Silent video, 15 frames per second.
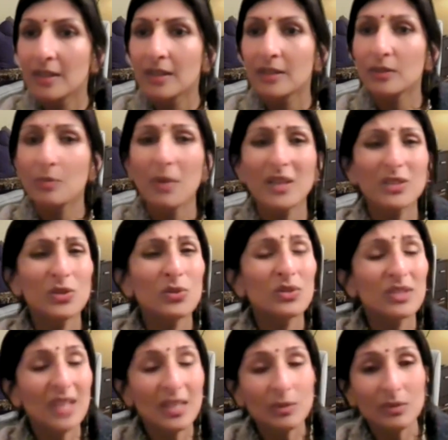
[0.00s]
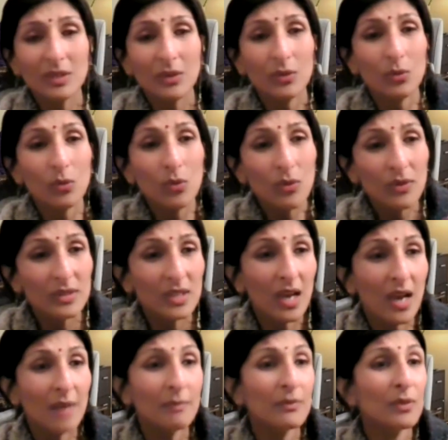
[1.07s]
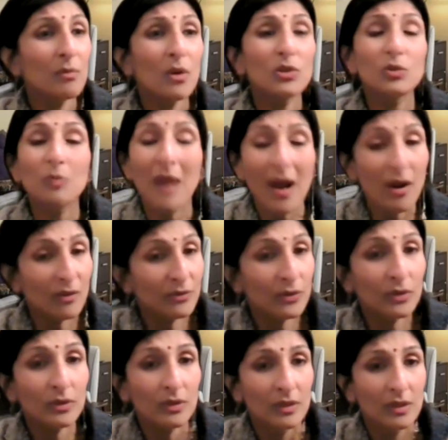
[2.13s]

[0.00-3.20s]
the person who stays with us all the time, the most powerful.